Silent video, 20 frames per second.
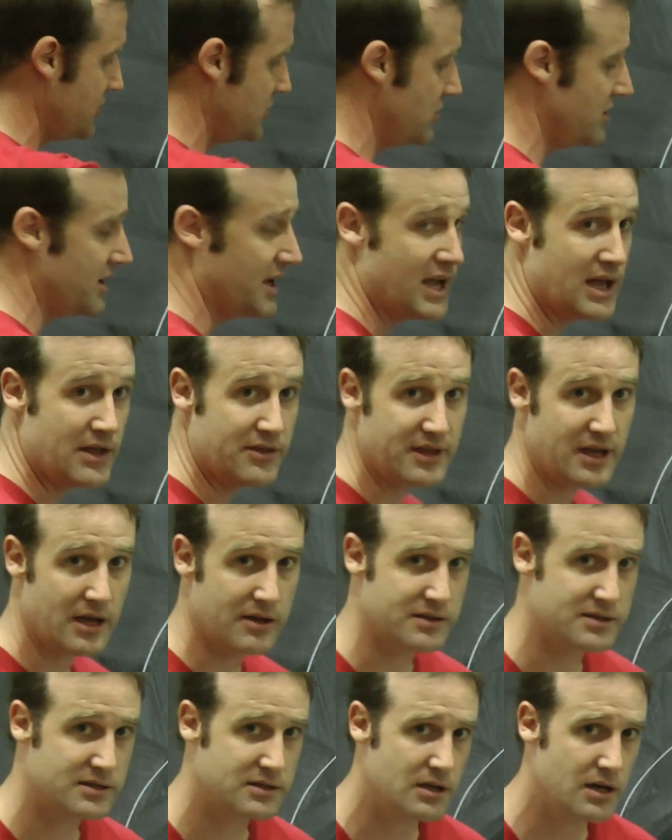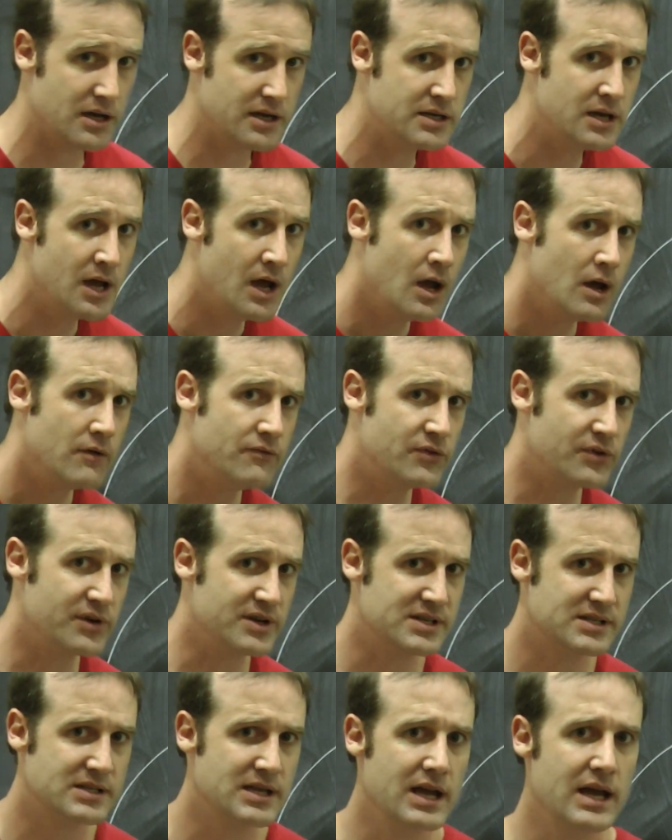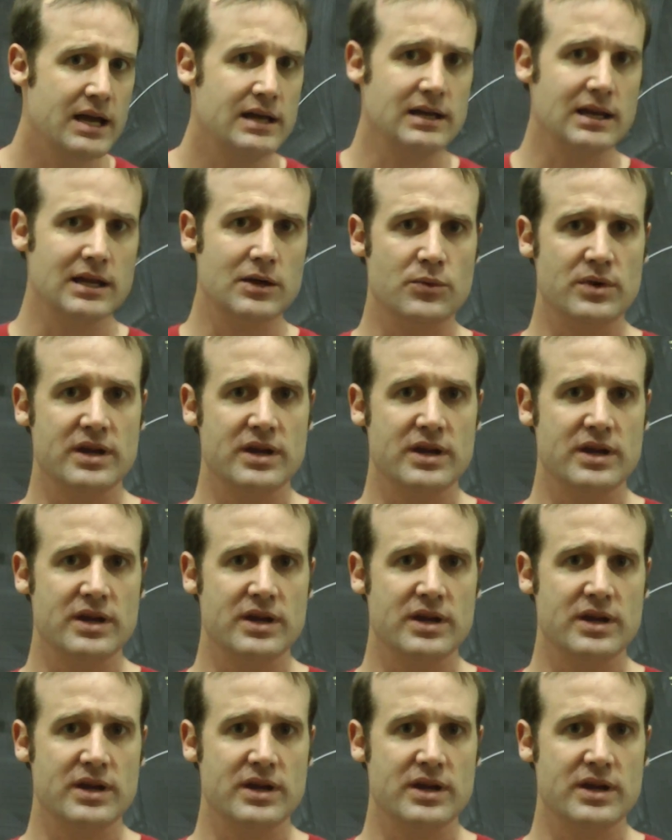shooting out the other side. Very sadly,